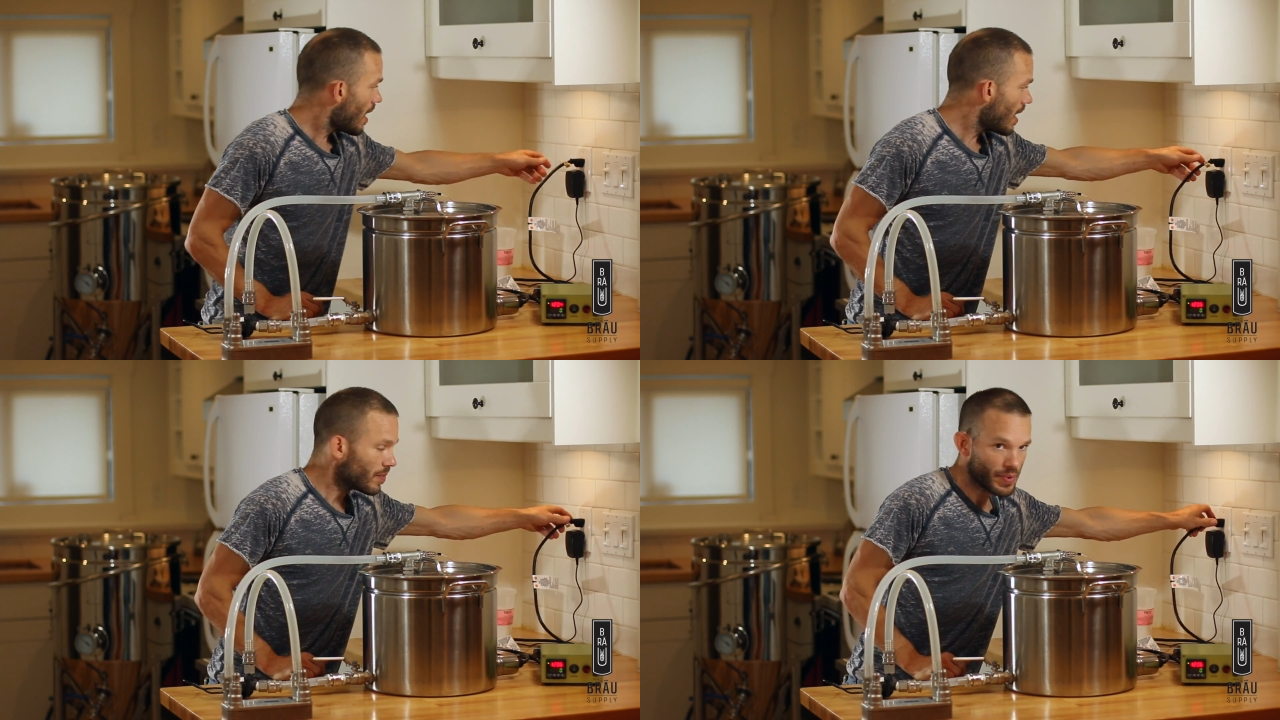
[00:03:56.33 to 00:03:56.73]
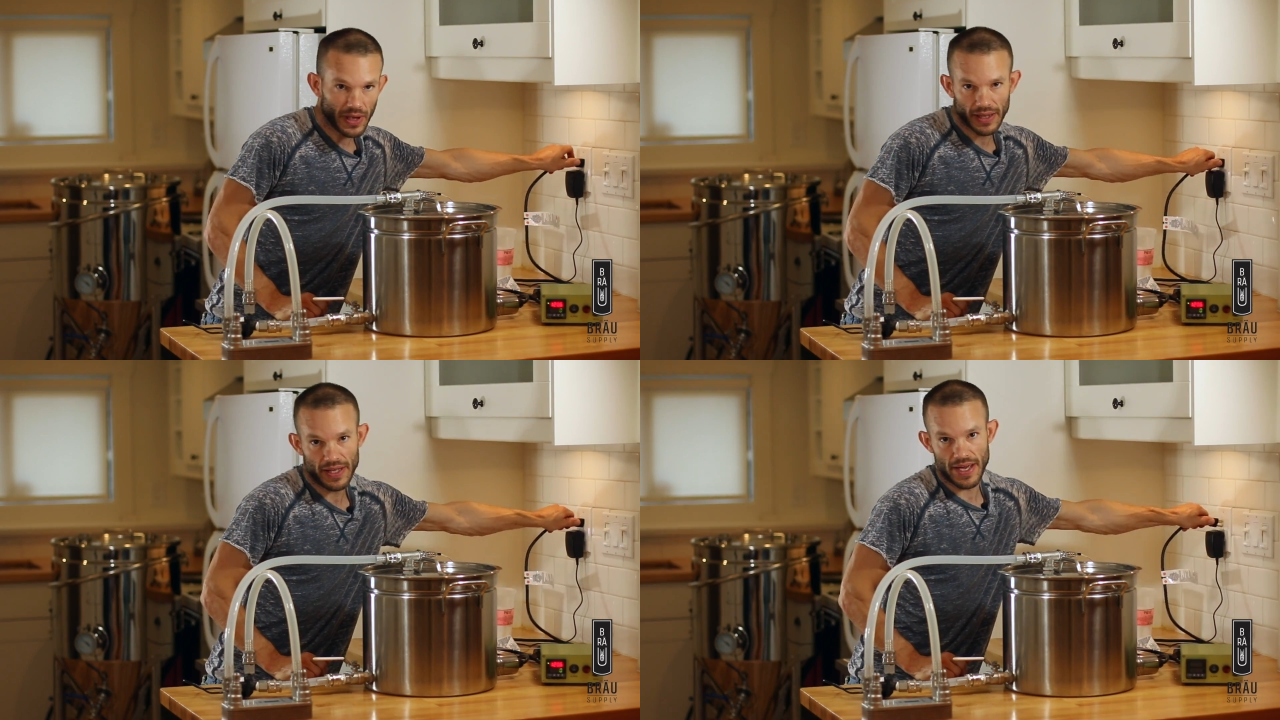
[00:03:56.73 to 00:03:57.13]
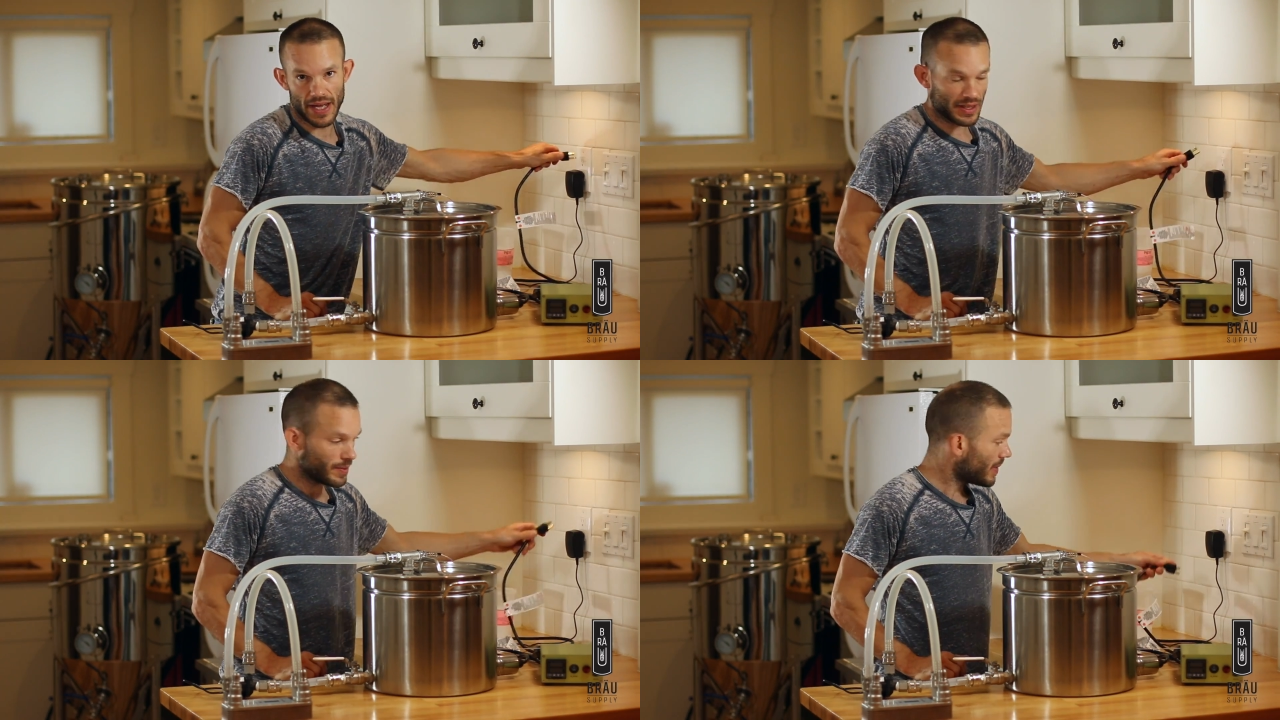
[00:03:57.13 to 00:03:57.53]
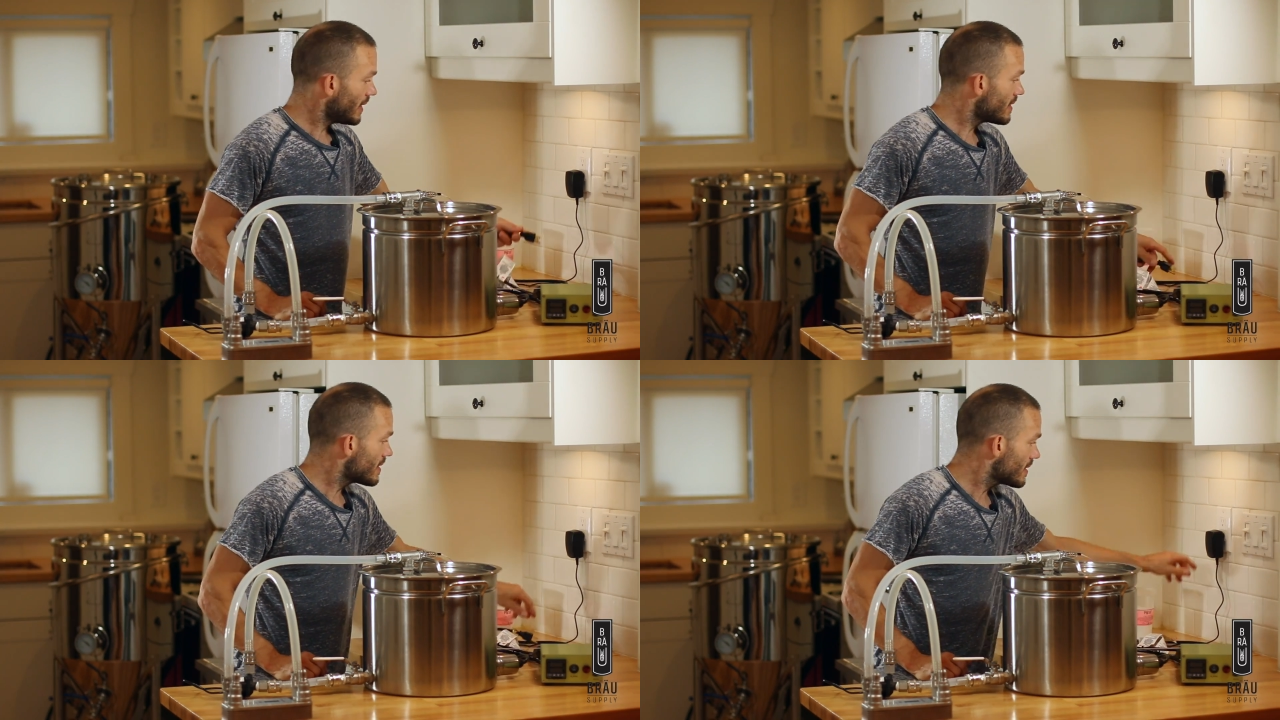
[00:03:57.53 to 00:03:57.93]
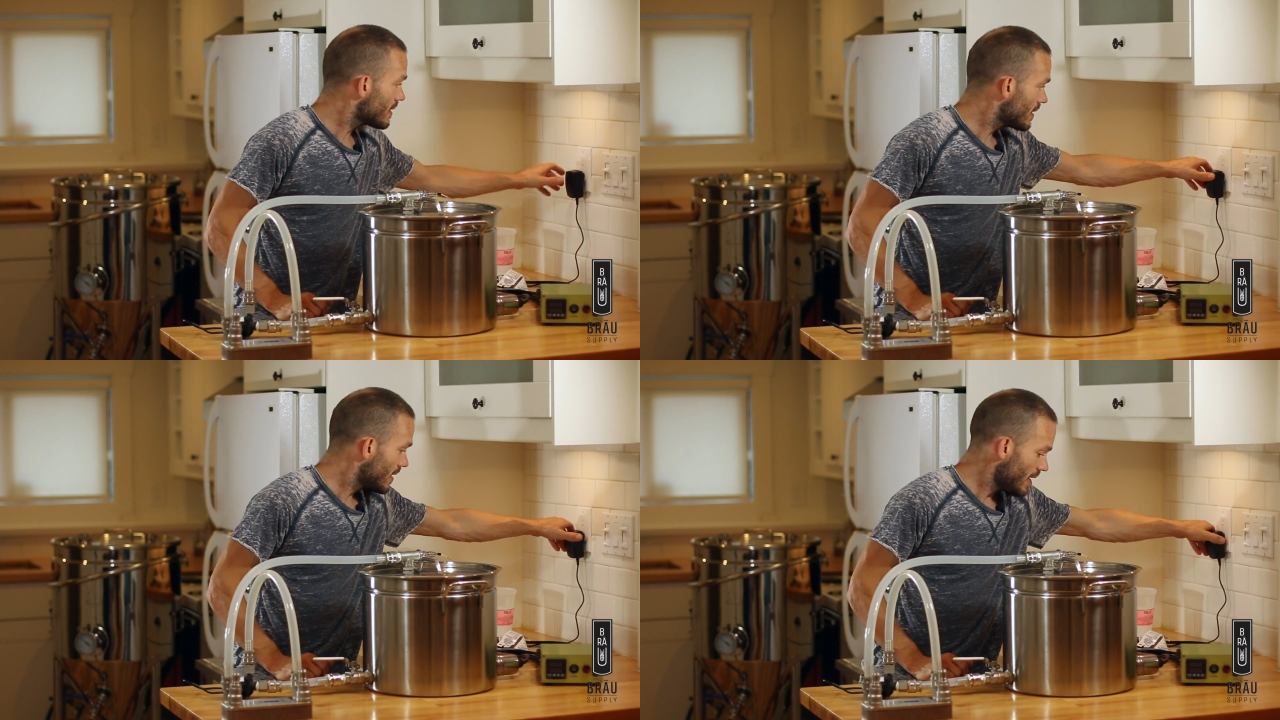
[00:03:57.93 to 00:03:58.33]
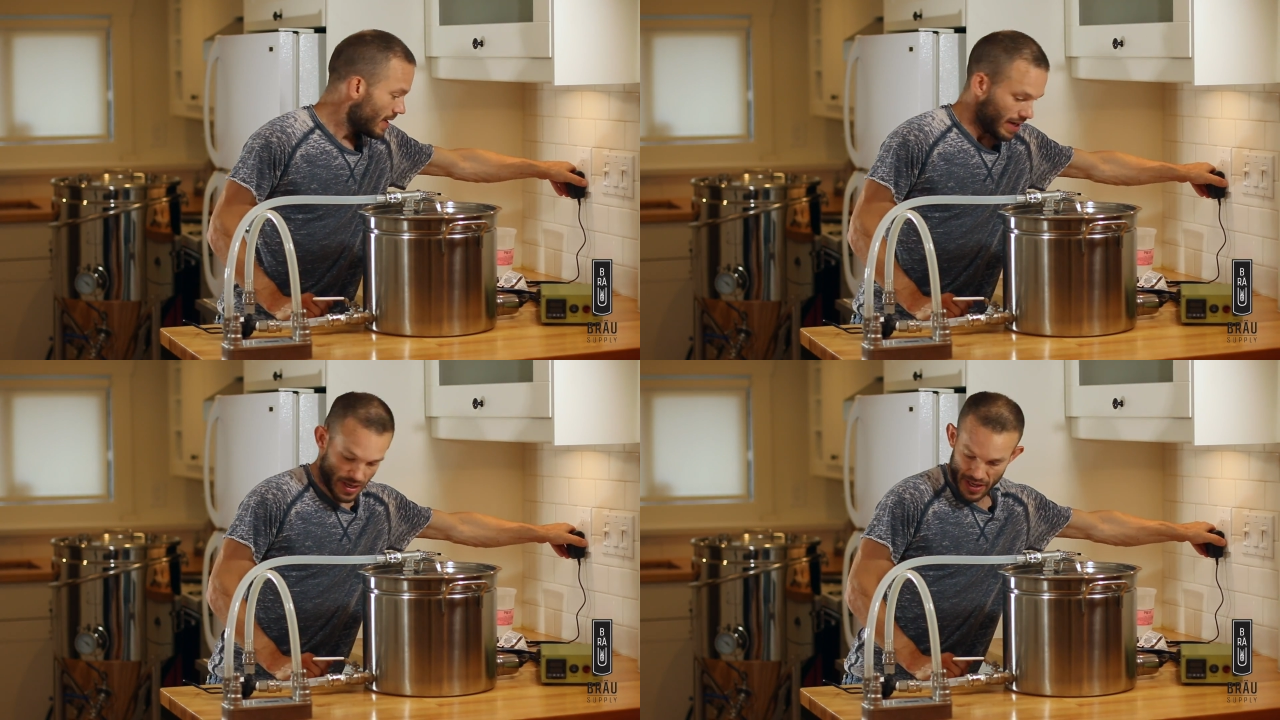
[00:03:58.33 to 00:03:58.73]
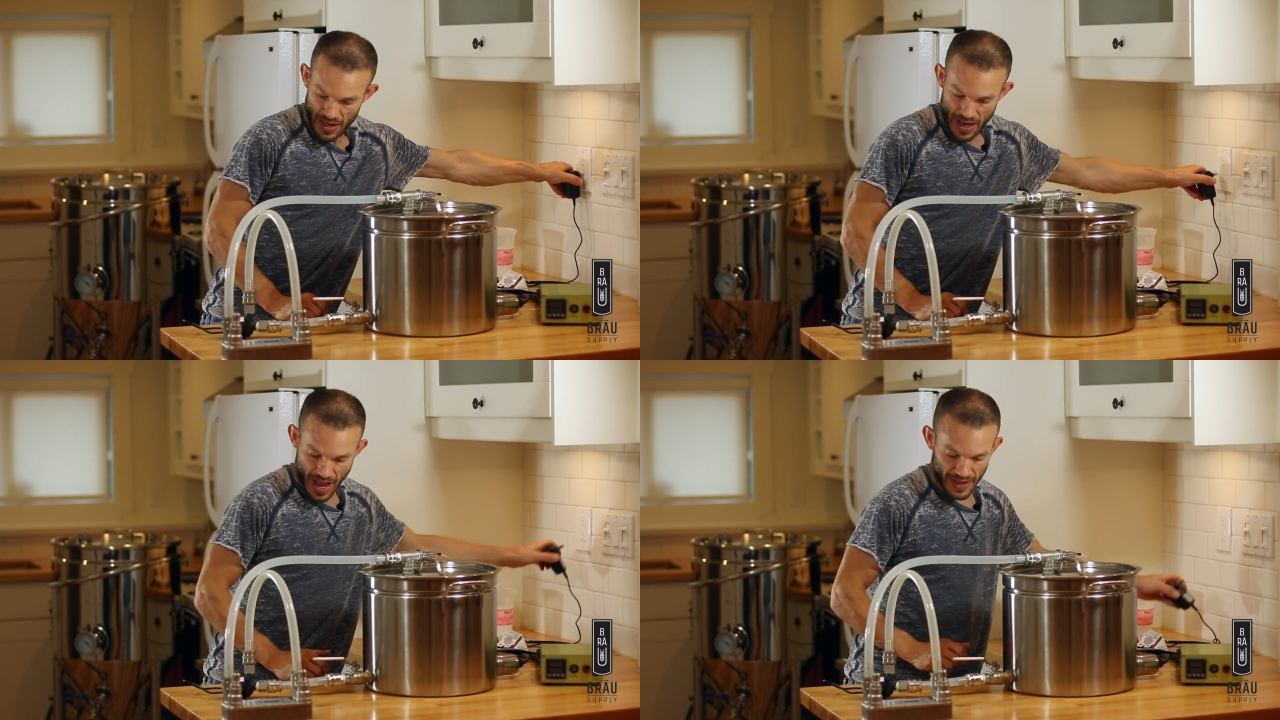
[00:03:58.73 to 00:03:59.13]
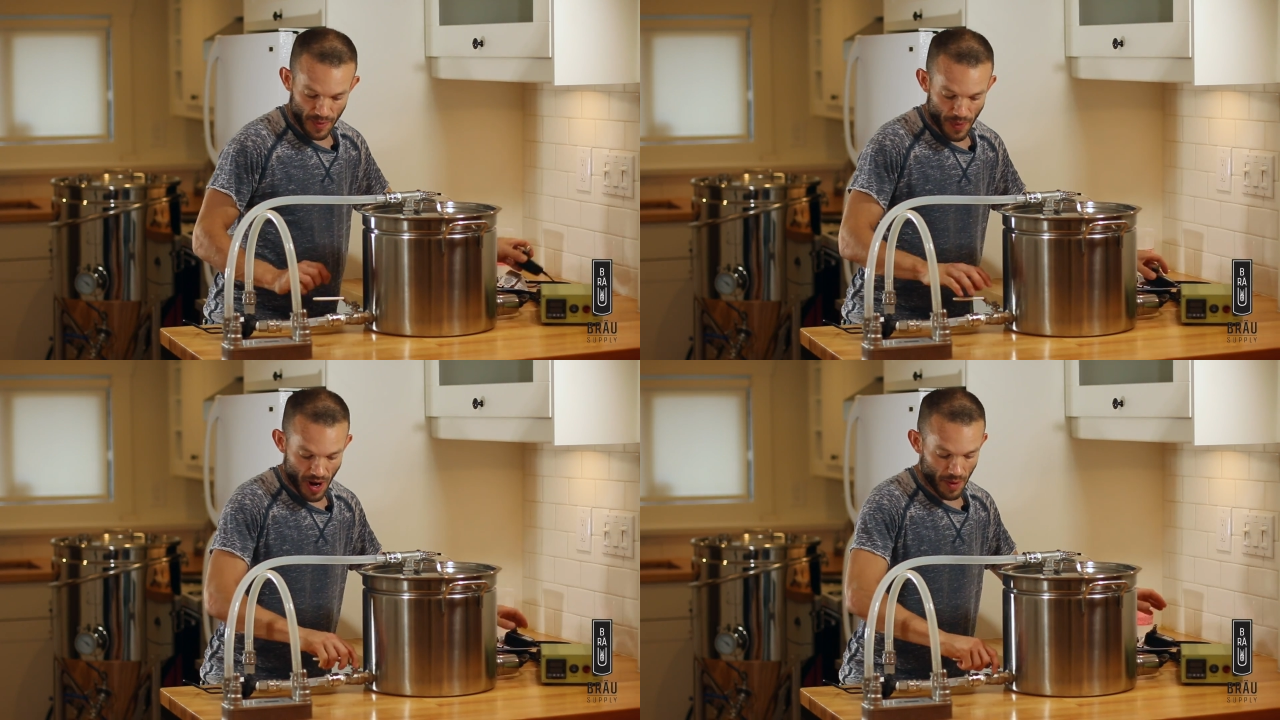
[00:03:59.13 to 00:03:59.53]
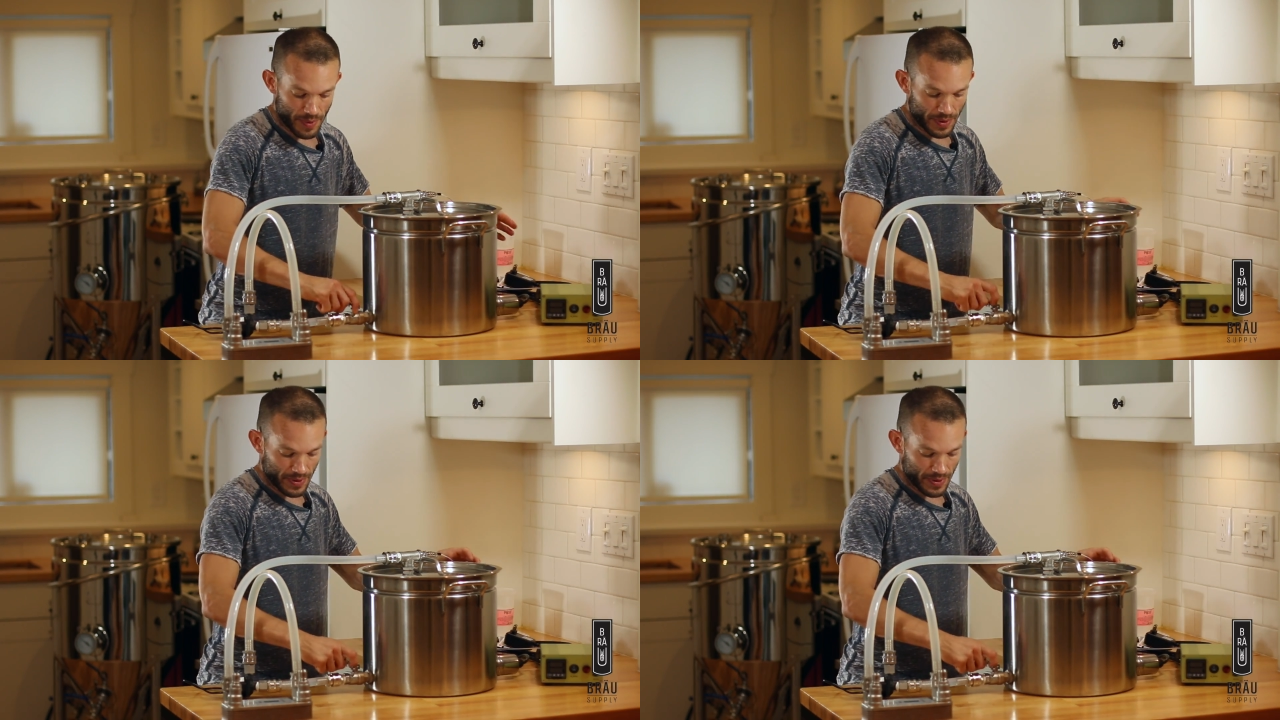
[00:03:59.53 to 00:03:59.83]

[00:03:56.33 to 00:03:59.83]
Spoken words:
unplug the elements and the pump,